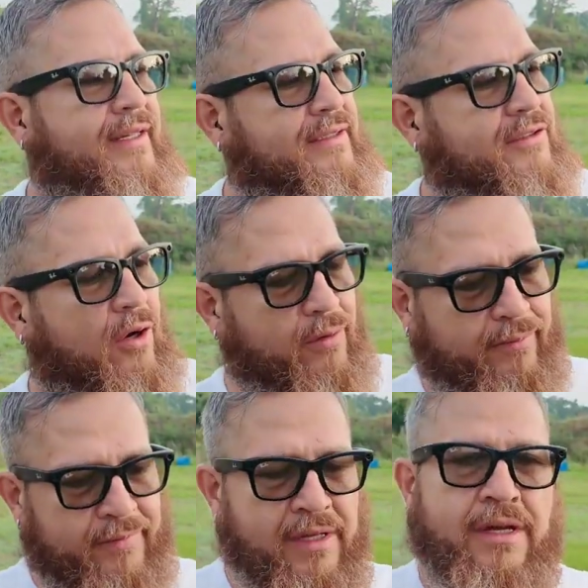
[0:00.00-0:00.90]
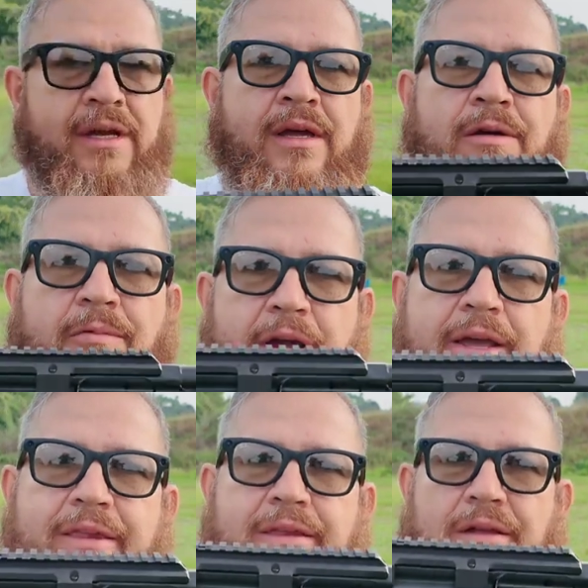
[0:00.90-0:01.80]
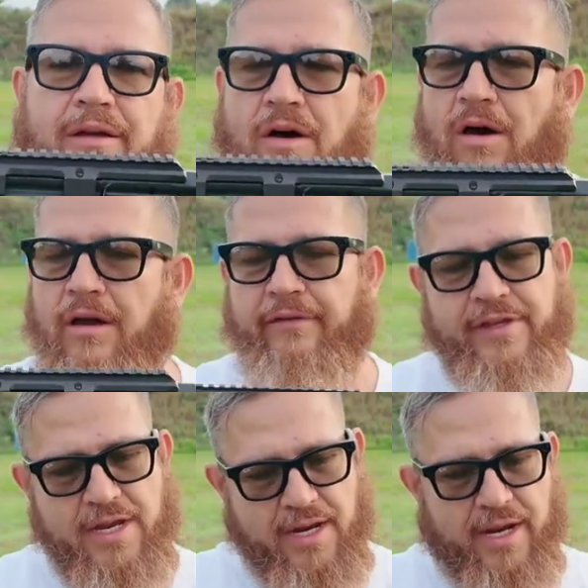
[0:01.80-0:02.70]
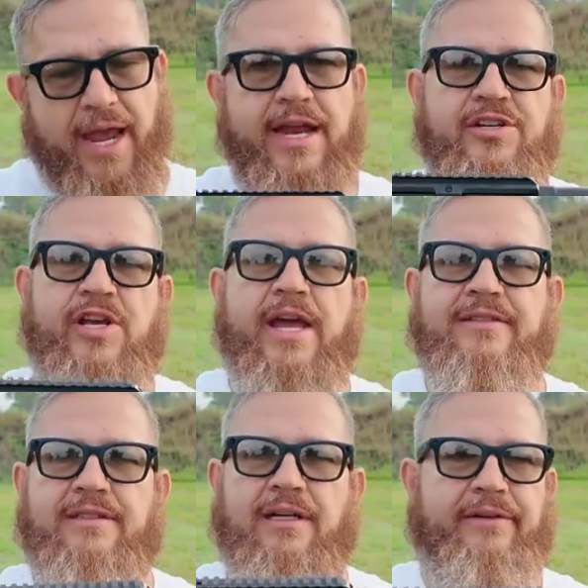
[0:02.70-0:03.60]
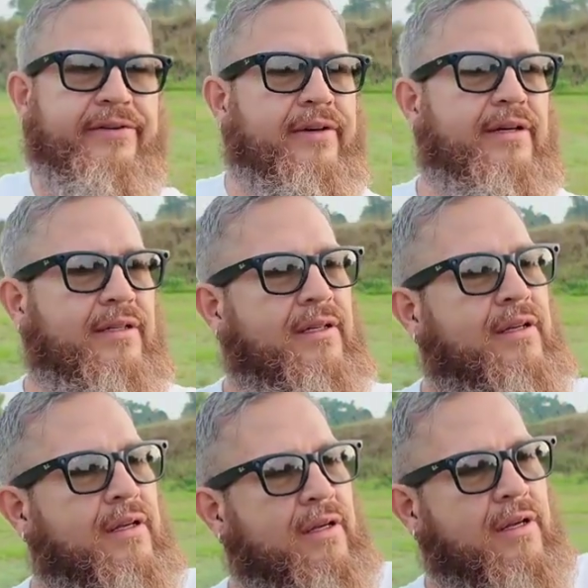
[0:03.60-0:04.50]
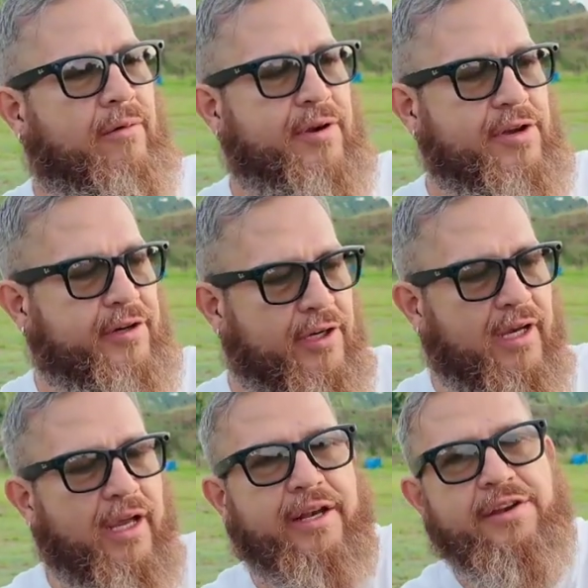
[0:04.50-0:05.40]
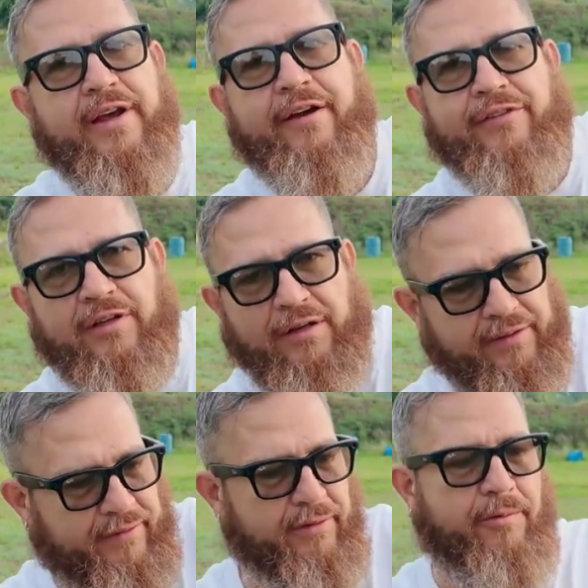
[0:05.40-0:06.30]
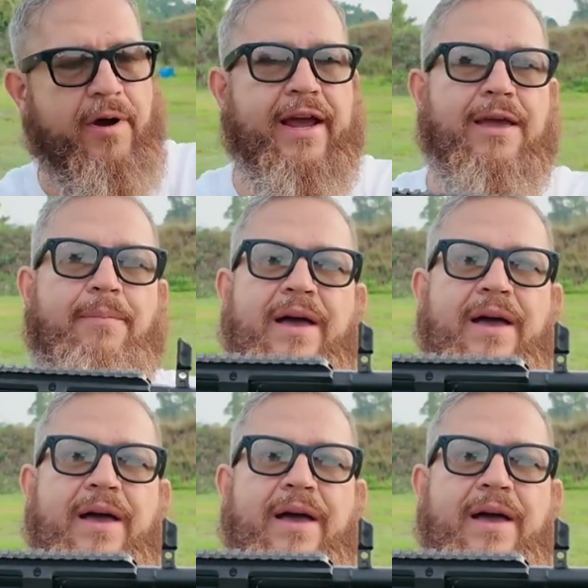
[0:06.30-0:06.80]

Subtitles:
So with all of the HK stuff, when you're done, you have to rack it